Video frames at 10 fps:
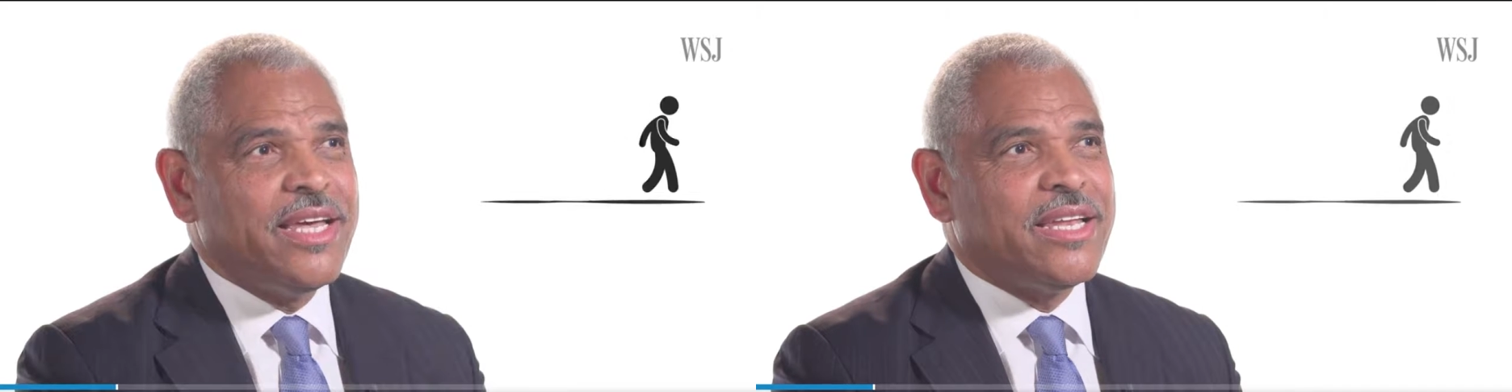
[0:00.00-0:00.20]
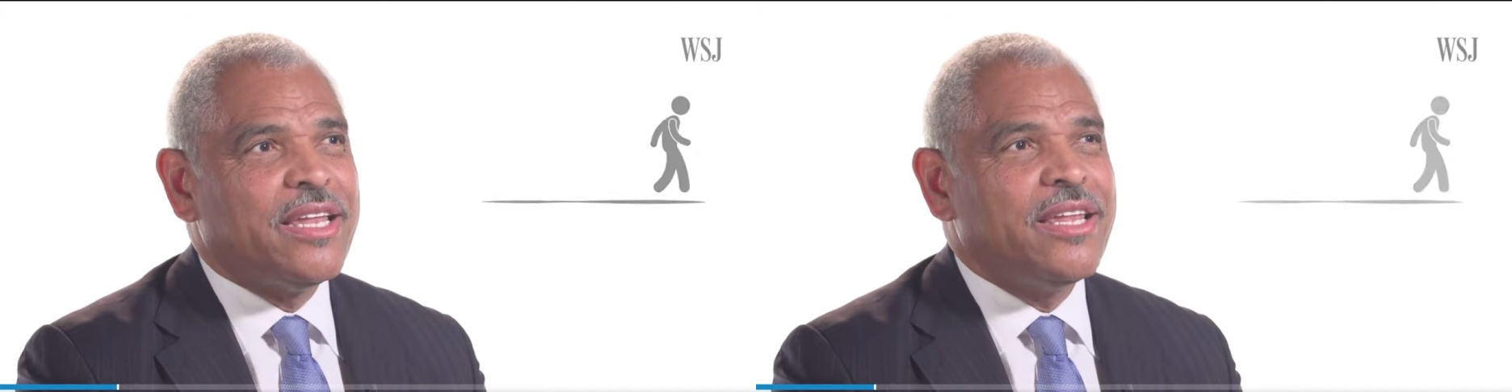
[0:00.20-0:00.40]

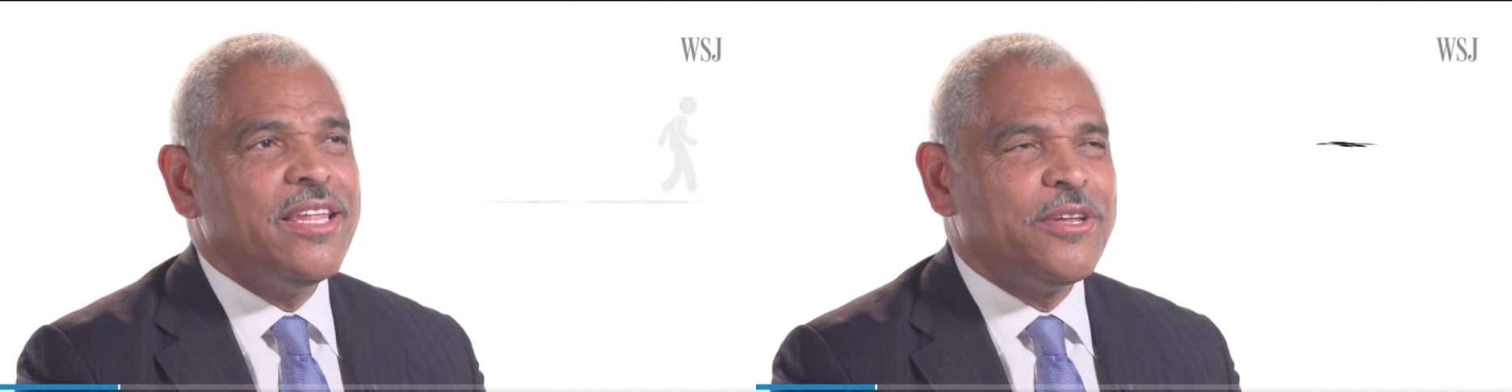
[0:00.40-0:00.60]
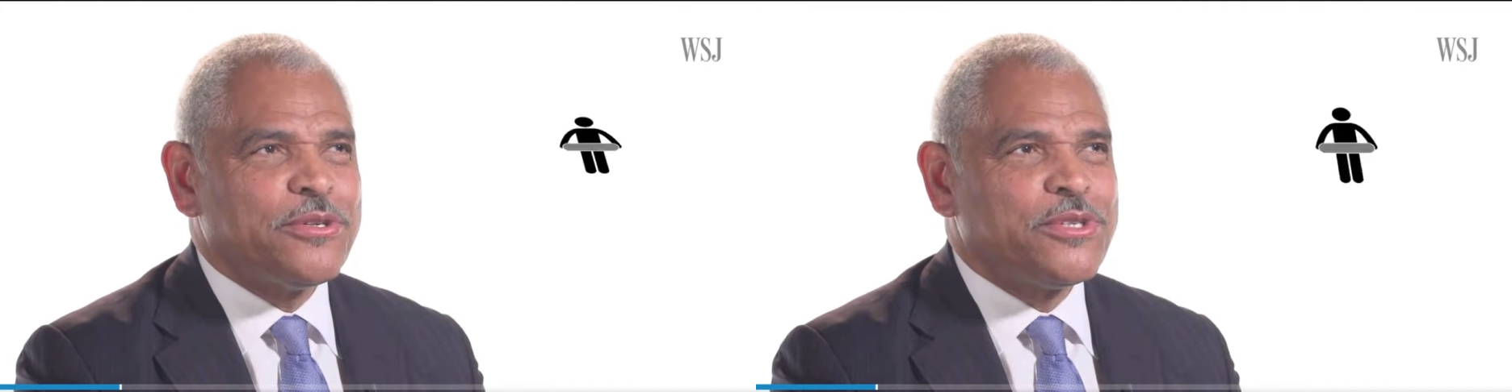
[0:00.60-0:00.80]
and a
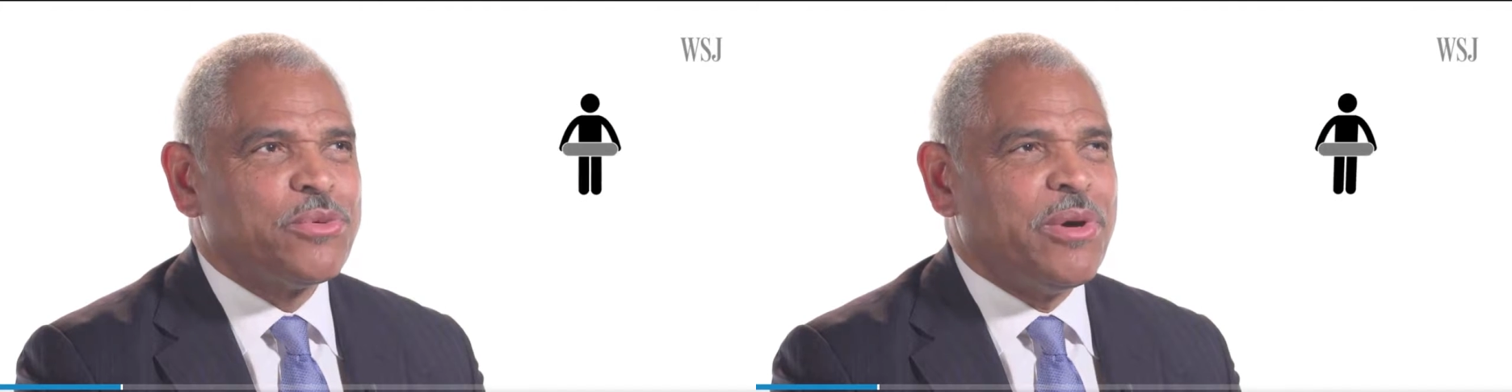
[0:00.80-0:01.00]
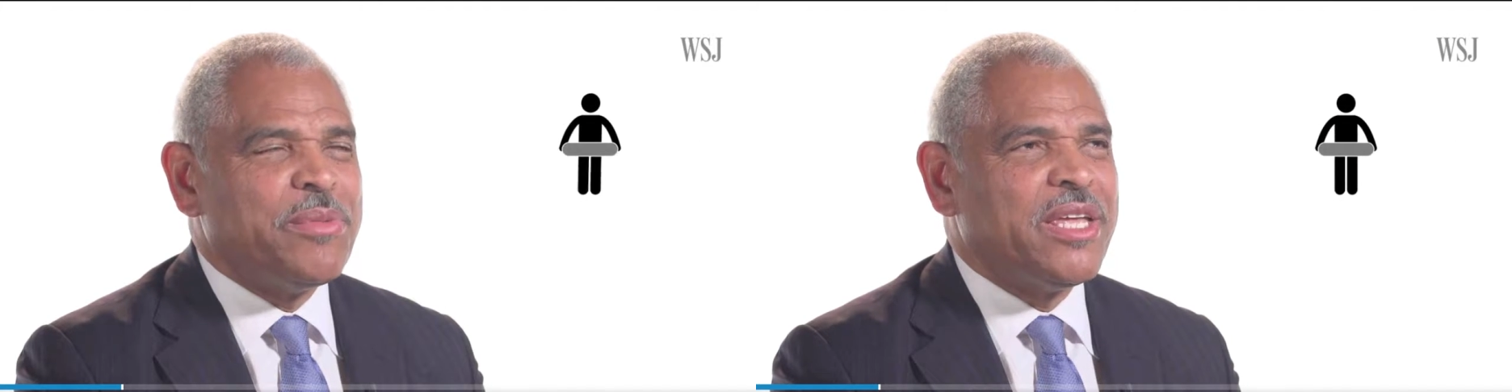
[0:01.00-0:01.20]
little
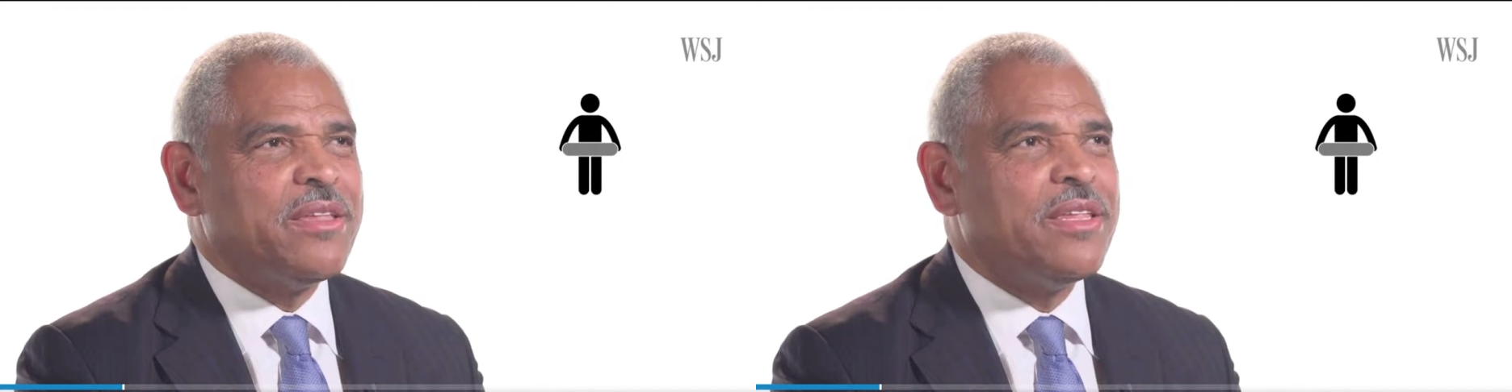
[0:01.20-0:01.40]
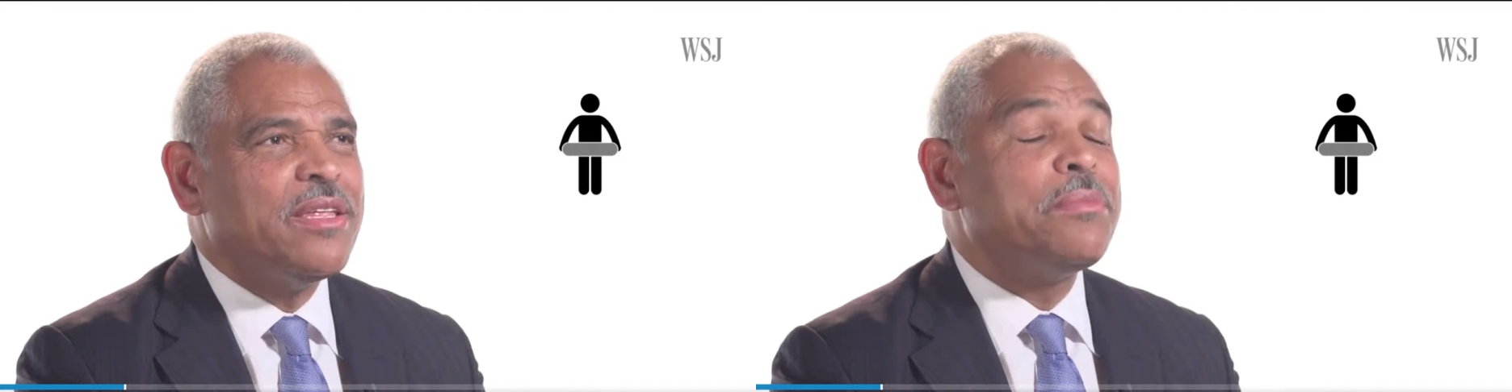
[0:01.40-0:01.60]

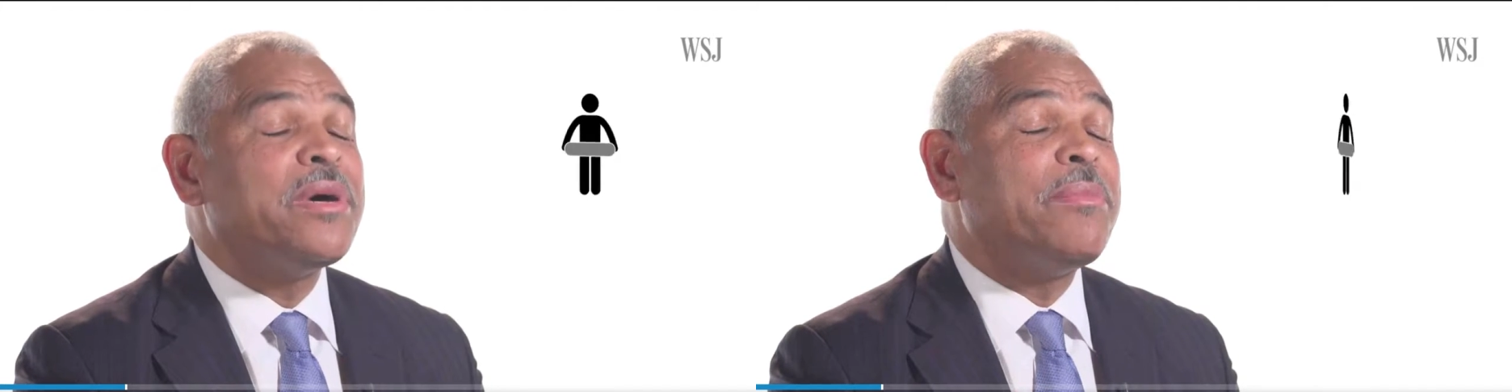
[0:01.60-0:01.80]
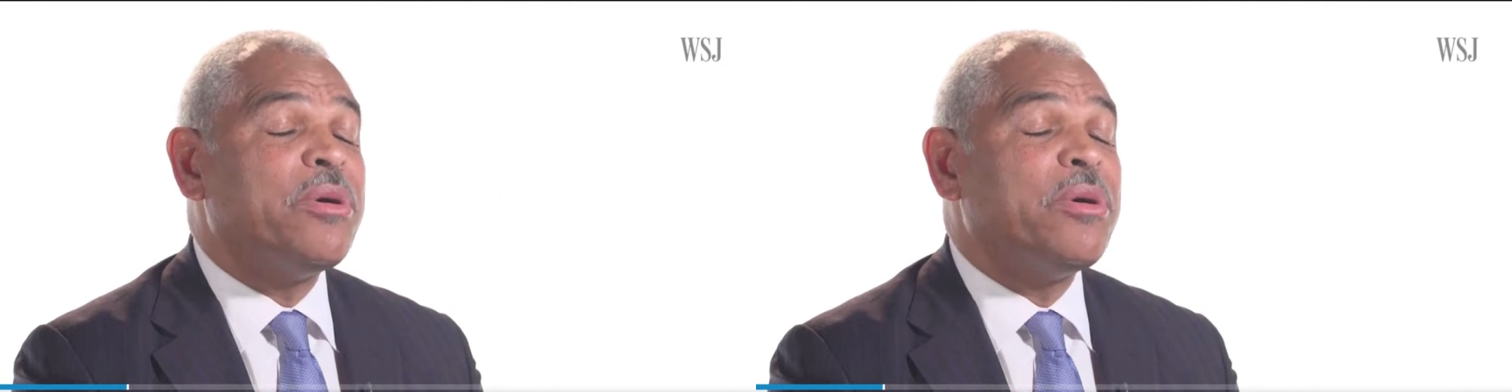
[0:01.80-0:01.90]
swimming, but